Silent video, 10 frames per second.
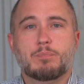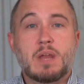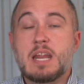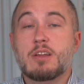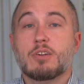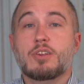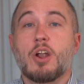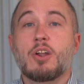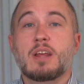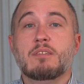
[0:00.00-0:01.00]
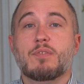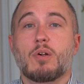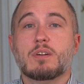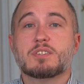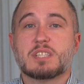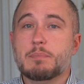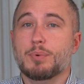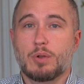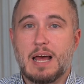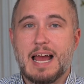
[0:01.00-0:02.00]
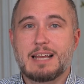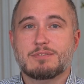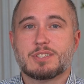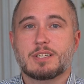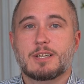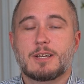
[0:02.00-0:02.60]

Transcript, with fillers: Many are yearning for simple lives.